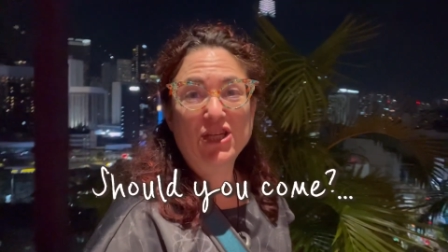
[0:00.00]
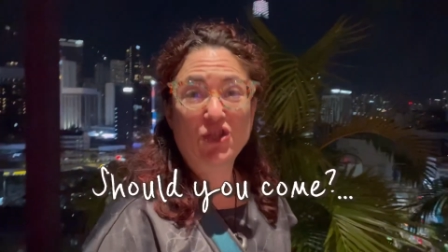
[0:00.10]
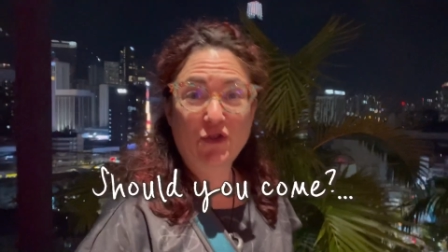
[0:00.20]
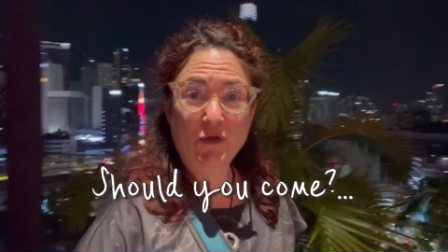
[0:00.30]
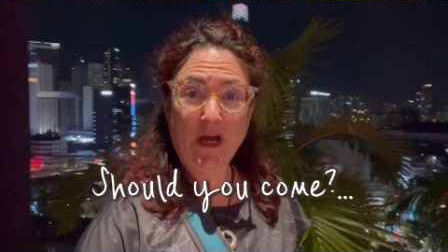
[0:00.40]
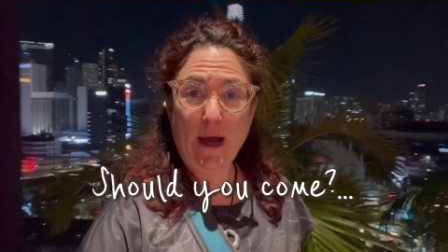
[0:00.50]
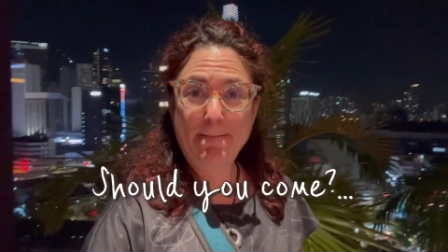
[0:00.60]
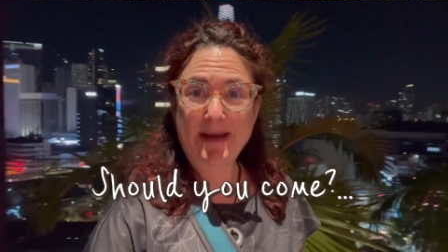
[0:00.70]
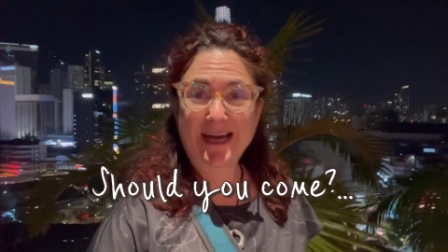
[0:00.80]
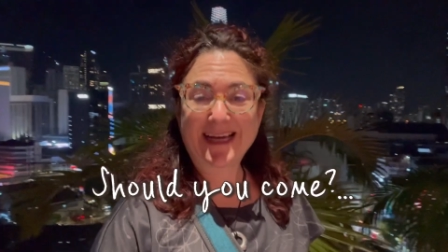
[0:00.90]
should you
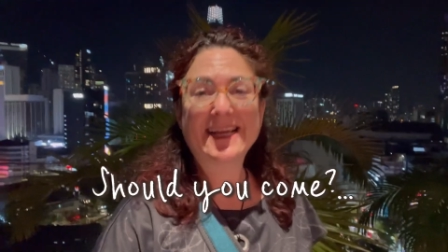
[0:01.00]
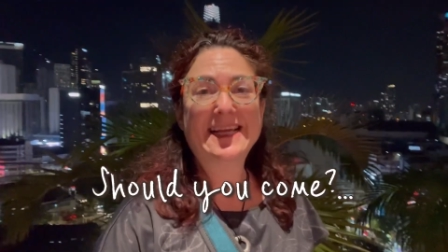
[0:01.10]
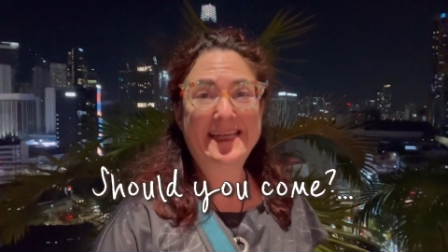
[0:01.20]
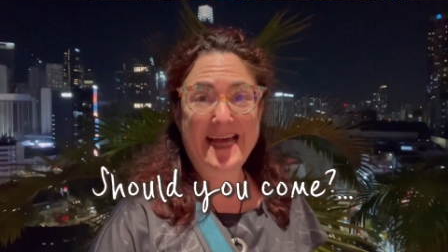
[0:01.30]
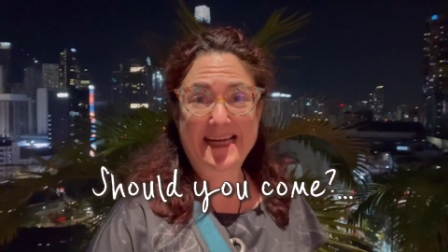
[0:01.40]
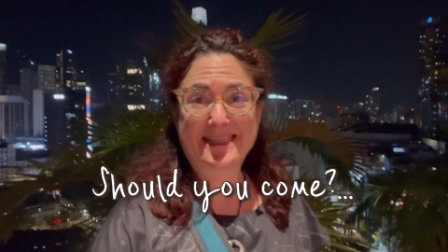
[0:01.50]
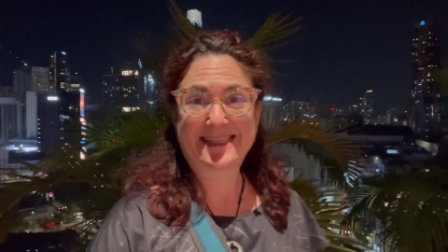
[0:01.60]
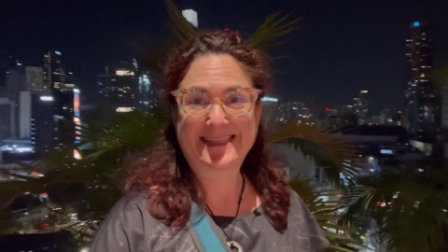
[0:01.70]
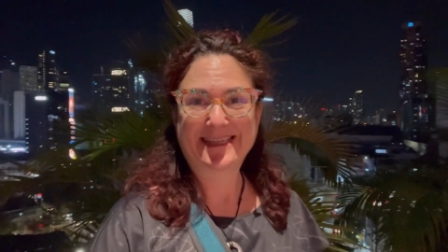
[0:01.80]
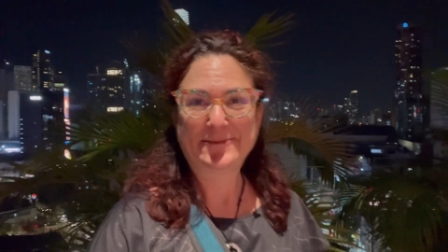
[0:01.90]
come? Yes.
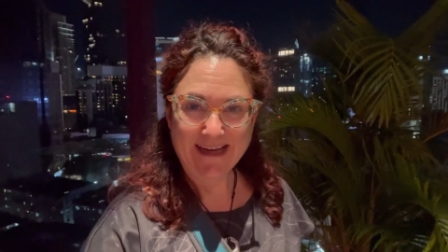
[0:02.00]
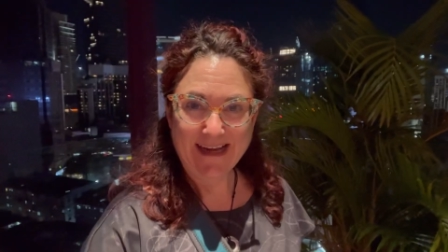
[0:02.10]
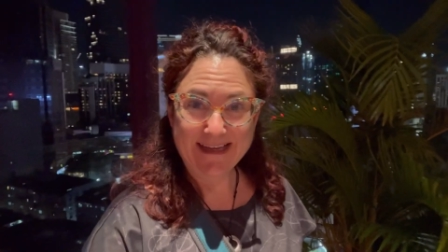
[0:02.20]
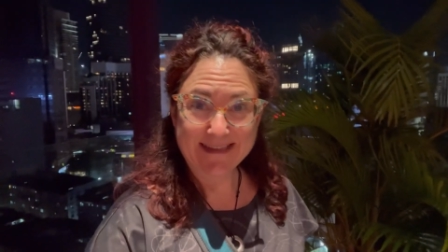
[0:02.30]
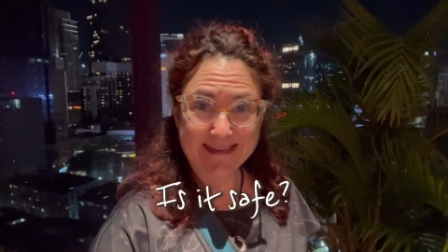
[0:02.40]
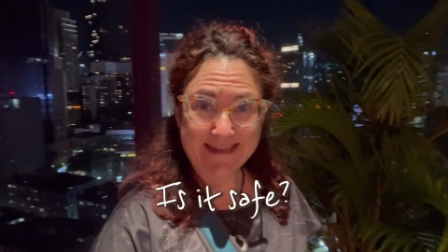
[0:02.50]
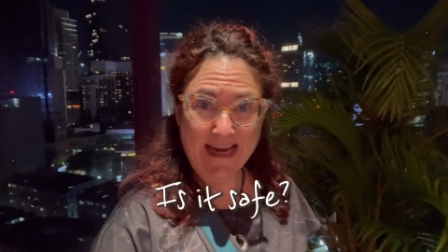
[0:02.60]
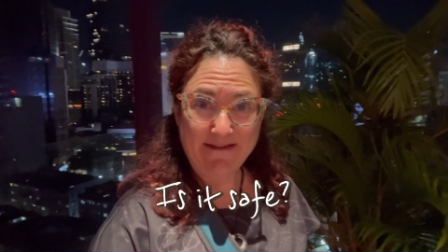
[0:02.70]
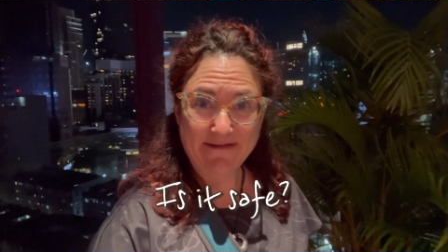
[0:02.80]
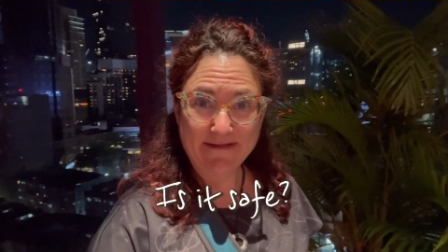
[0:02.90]
Is it safe?